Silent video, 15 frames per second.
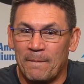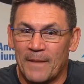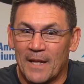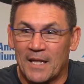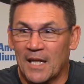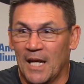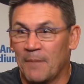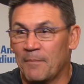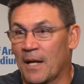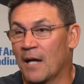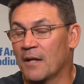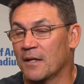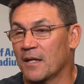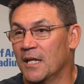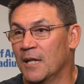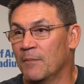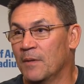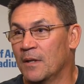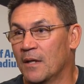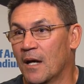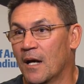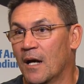It came down to him
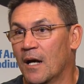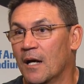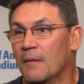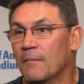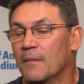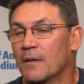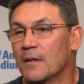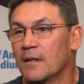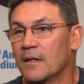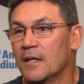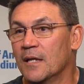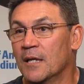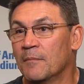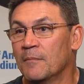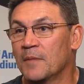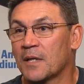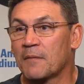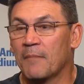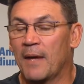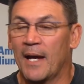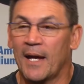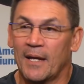and
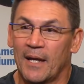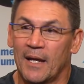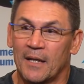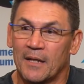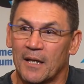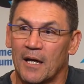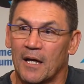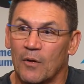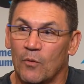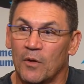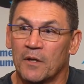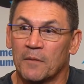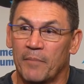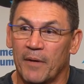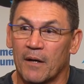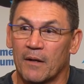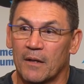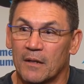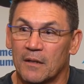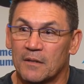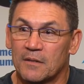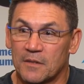McMahon and William Perry.
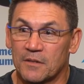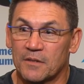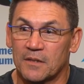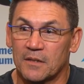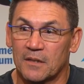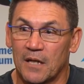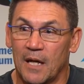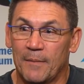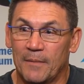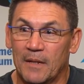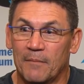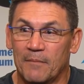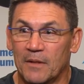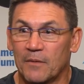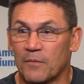Seriously, I mean, it